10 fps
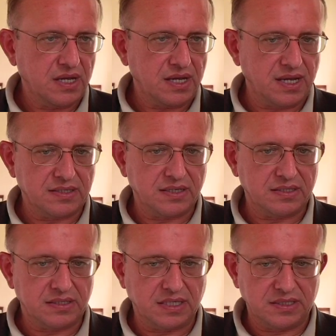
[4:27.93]
and
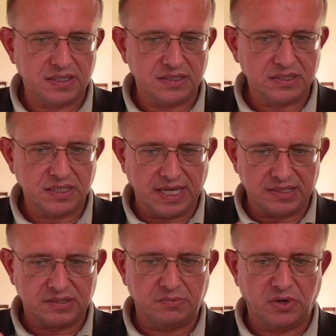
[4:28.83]
they
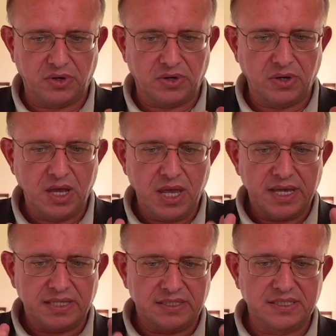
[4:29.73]
get more
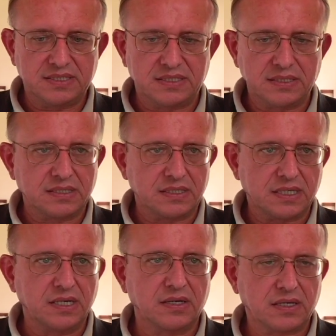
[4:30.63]
distinct and
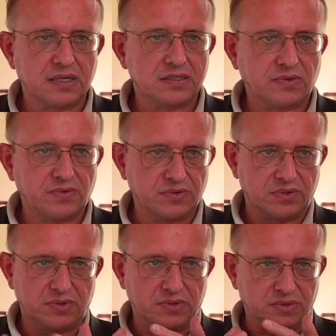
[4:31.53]
clear-cut
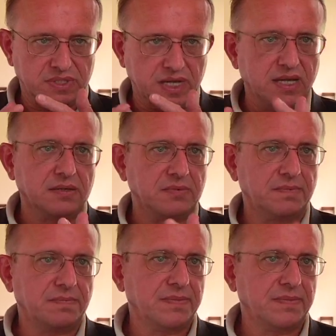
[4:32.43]
through time.